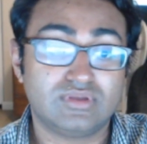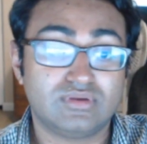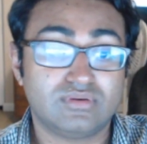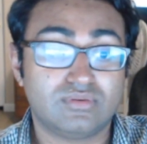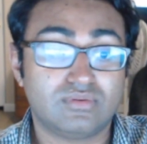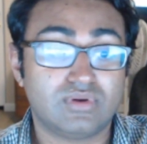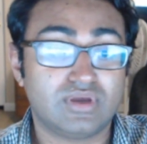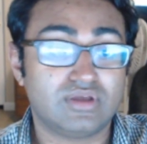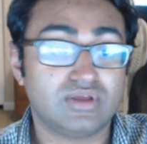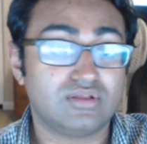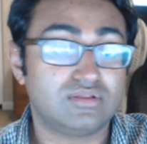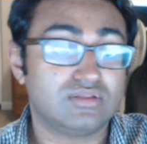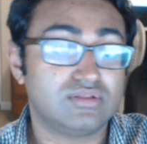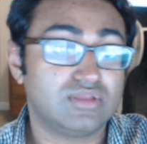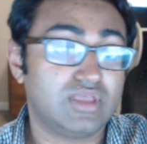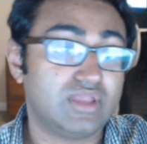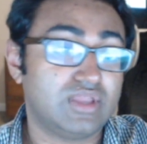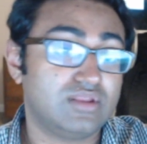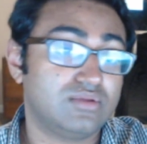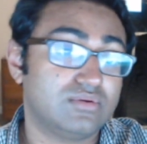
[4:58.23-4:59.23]
Well,
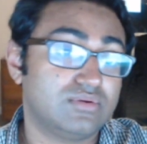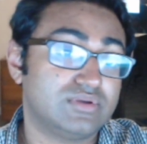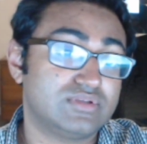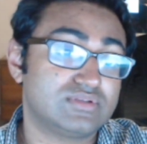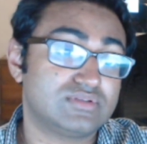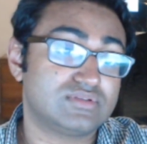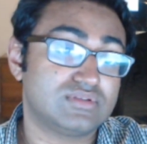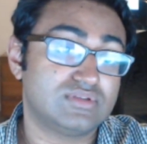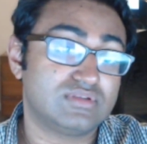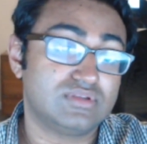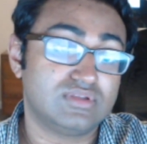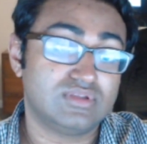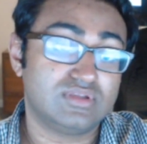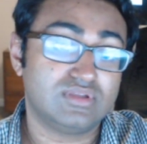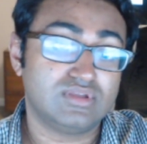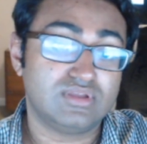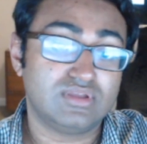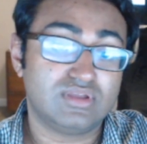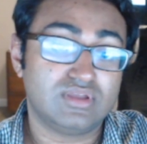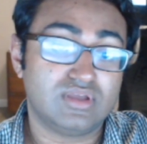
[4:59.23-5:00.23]
anyways,
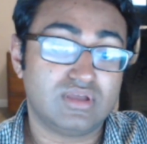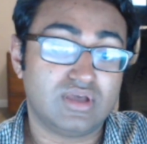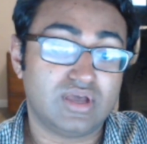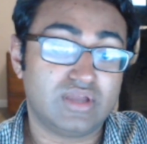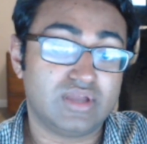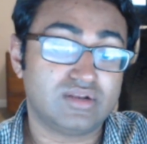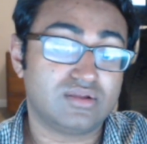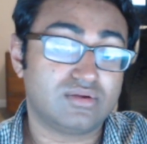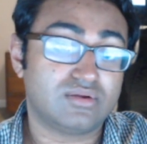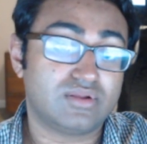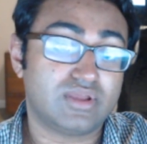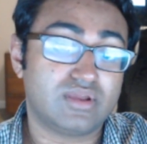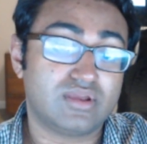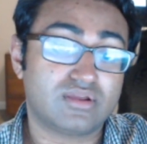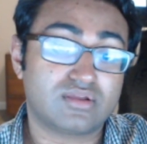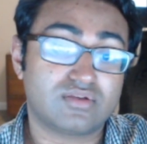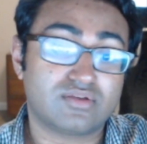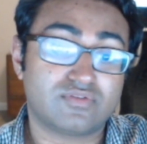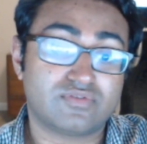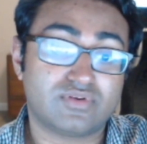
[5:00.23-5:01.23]
I don't
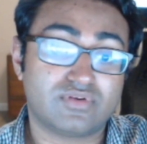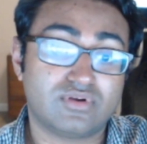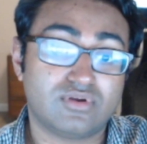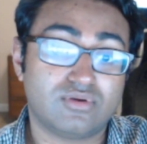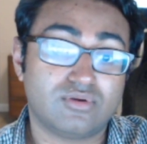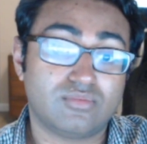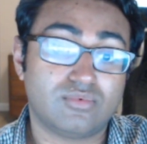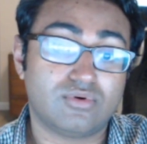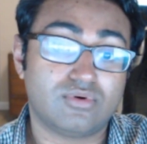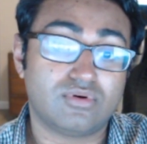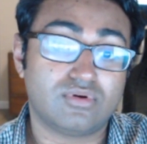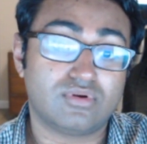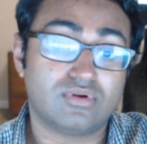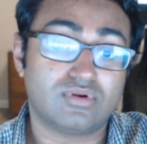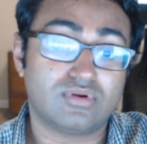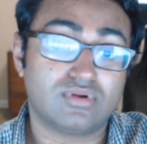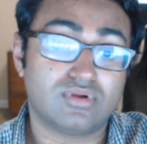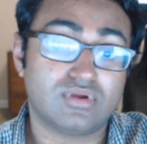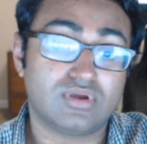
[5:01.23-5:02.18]
hanker for no more.